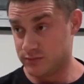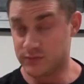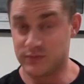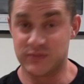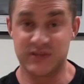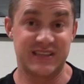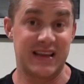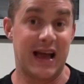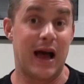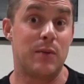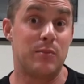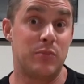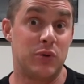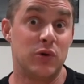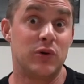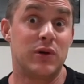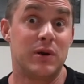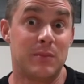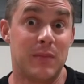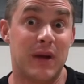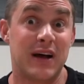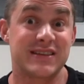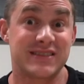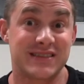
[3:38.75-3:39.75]
start
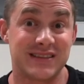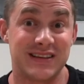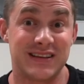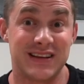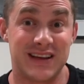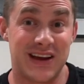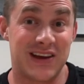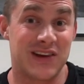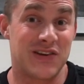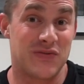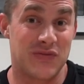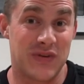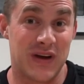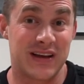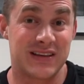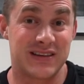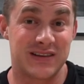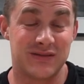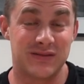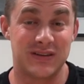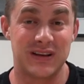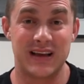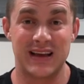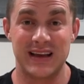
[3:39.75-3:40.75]
building muscle again
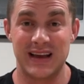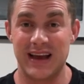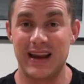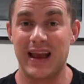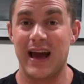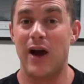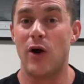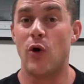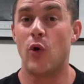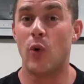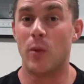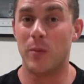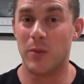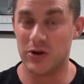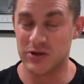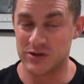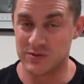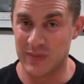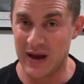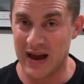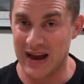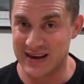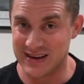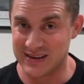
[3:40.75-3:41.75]
effectively and get our hormones
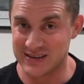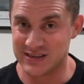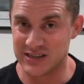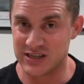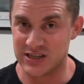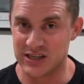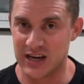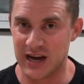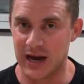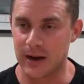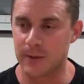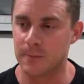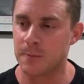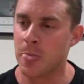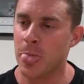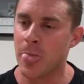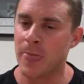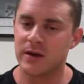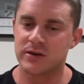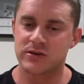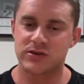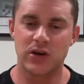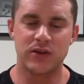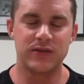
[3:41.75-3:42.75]
back into check.
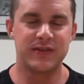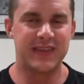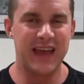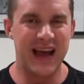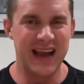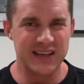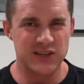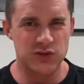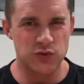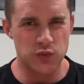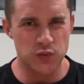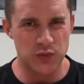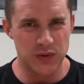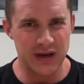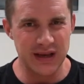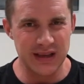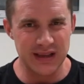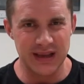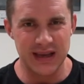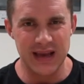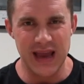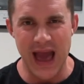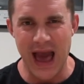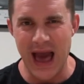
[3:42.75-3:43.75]
So that's
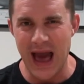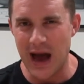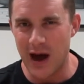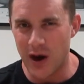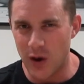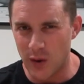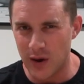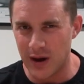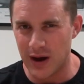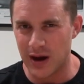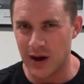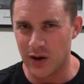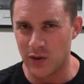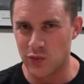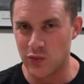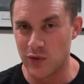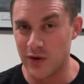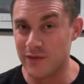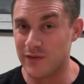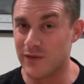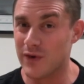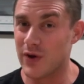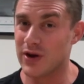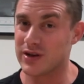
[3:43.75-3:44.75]
really how a
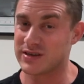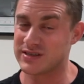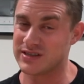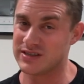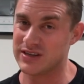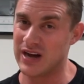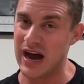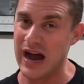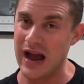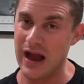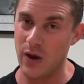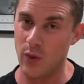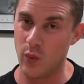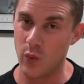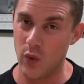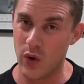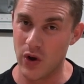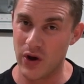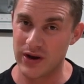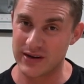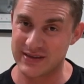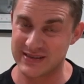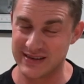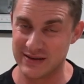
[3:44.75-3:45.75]
reverse diet
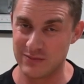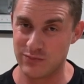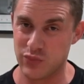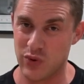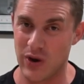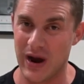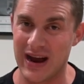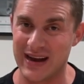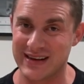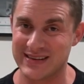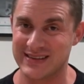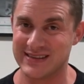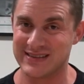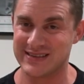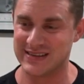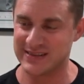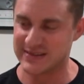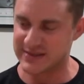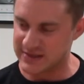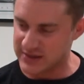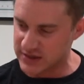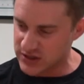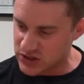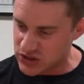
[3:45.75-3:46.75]
works in practice.
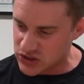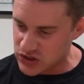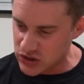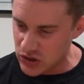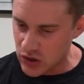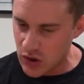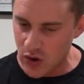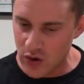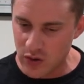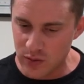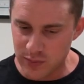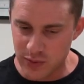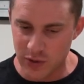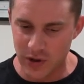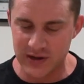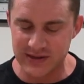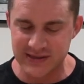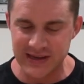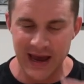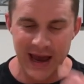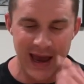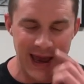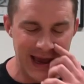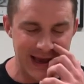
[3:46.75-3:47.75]
It's the slow
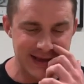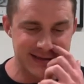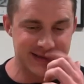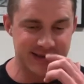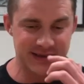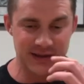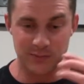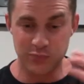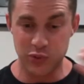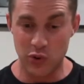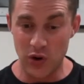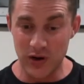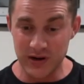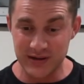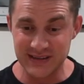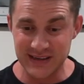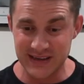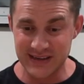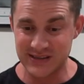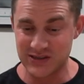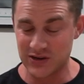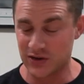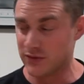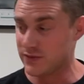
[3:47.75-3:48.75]
process. It's the
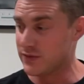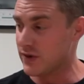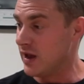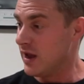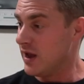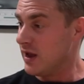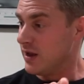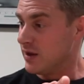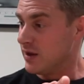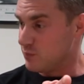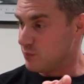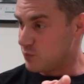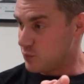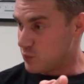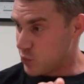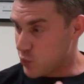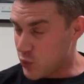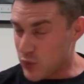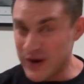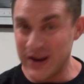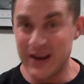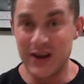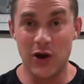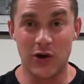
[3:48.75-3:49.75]
process of
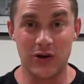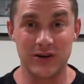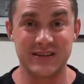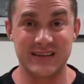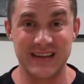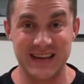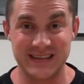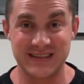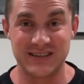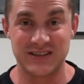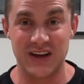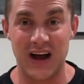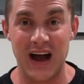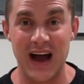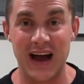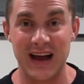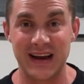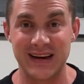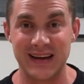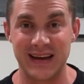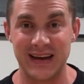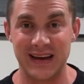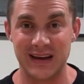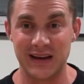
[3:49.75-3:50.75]
pre-contest
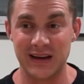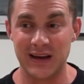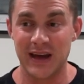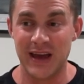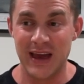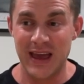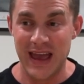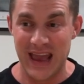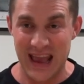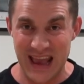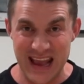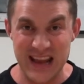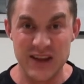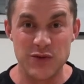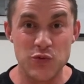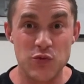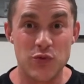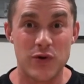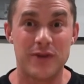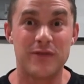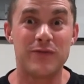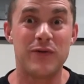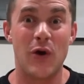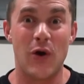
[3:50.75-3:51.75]
dieting in
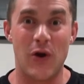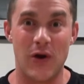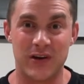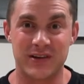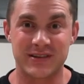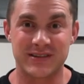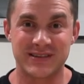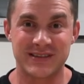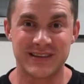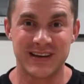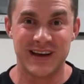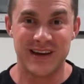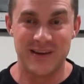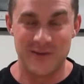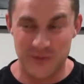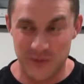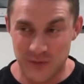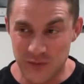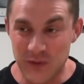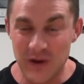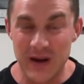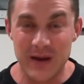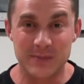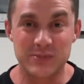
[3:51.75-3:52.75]
reverse,
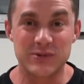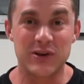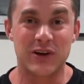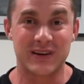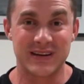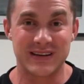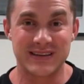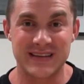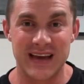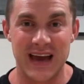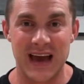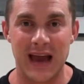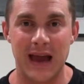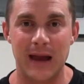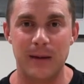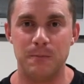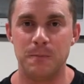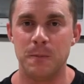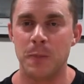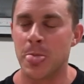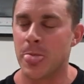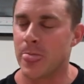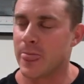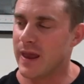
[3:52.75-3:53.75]
flipped on its
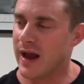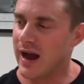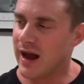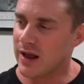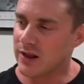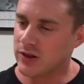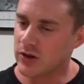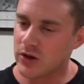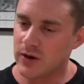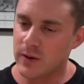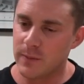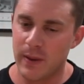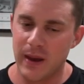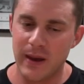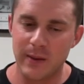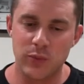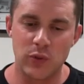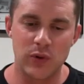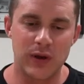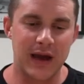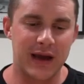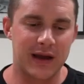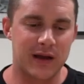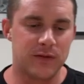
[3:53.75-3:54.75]
head. Now, a lot of
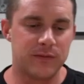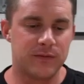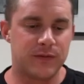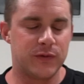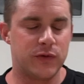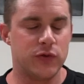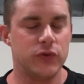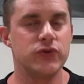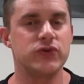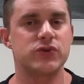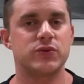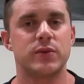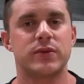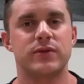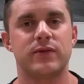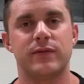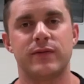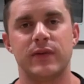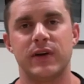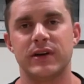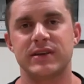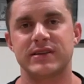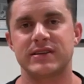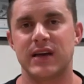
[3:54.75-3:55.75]
people get confused with
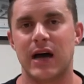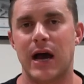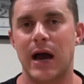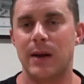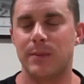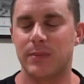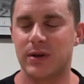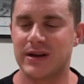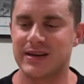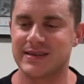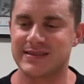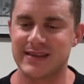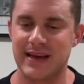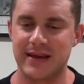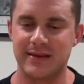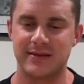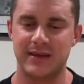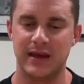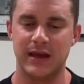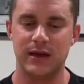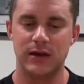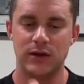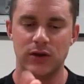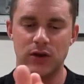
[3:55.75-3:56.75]
reverse diet because they
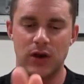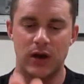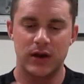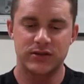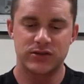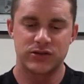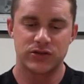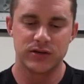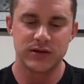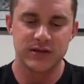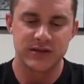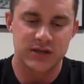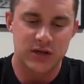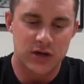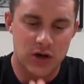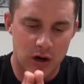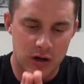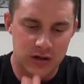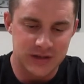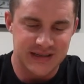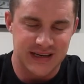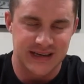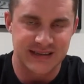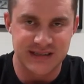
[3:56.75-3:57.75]
think, you know, as soon as the
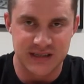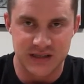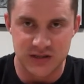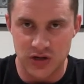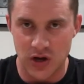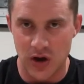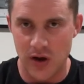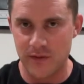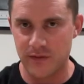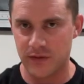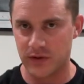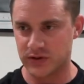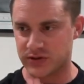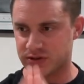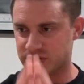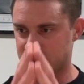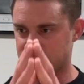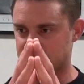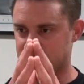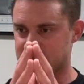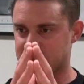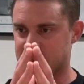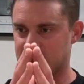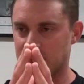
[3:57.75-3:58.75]
contest is over, as
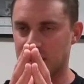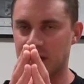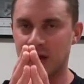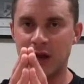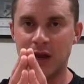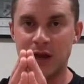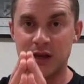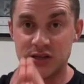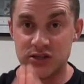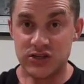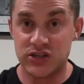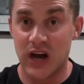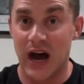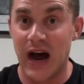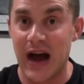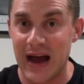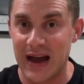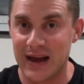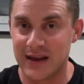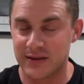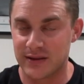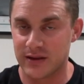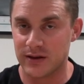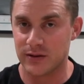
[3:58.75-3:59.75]
soon as the
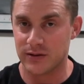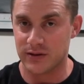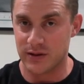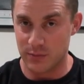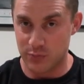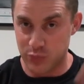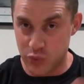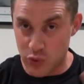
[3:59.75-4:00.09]
diet, the